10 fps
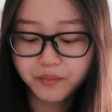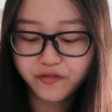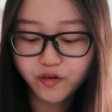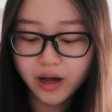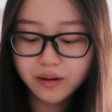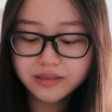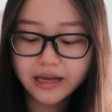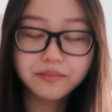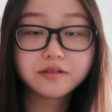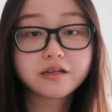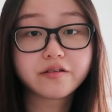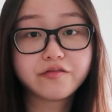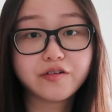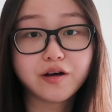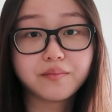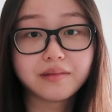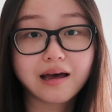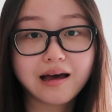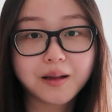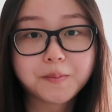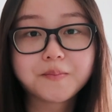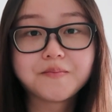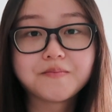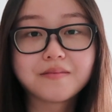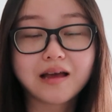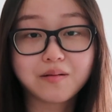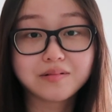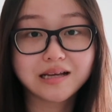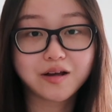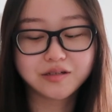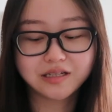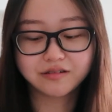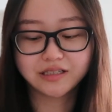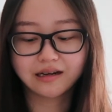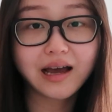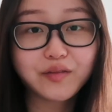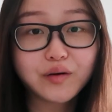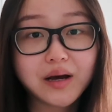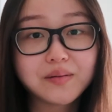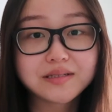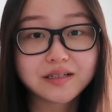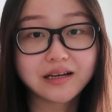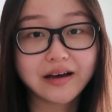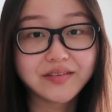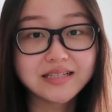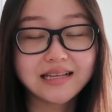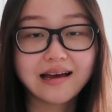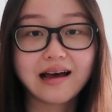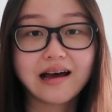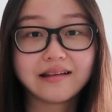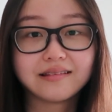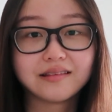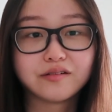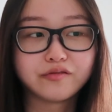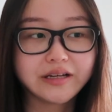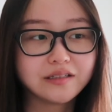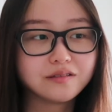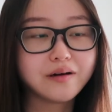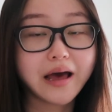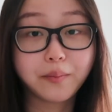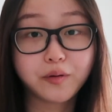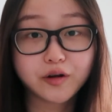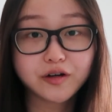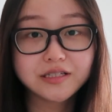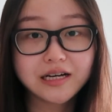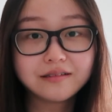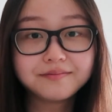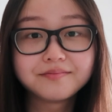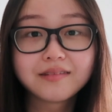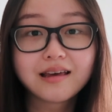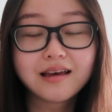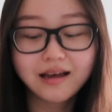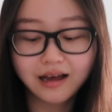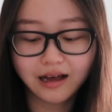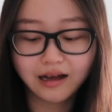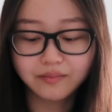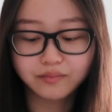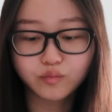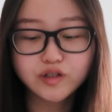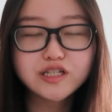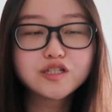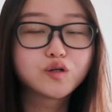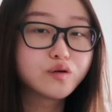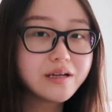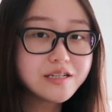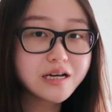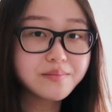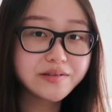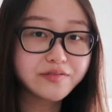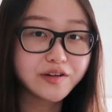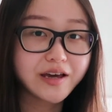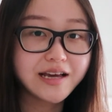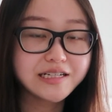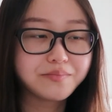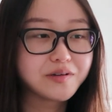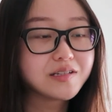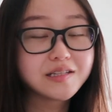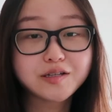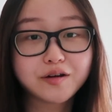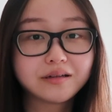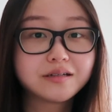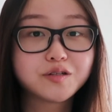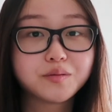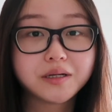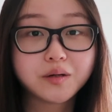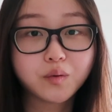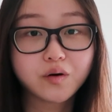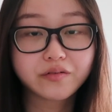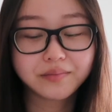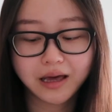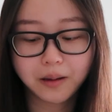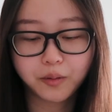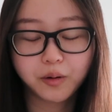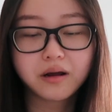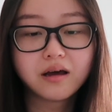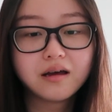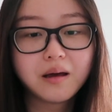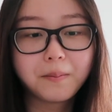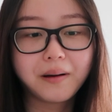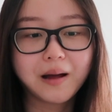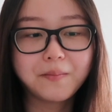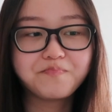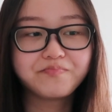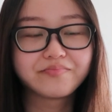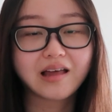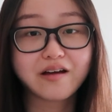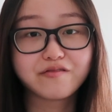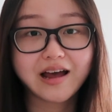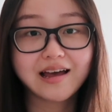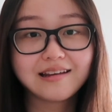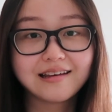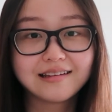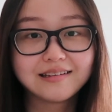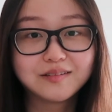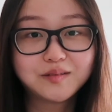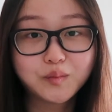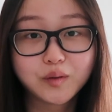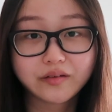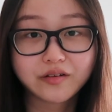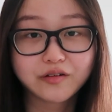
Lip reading: Before I was able to confirm that I was at Hotel Jet, I thought I was gonna have to stay at the Regal Airport Hotel, which is good in terms of location because it's only a 2-minute walk from the airport. But I read in one of the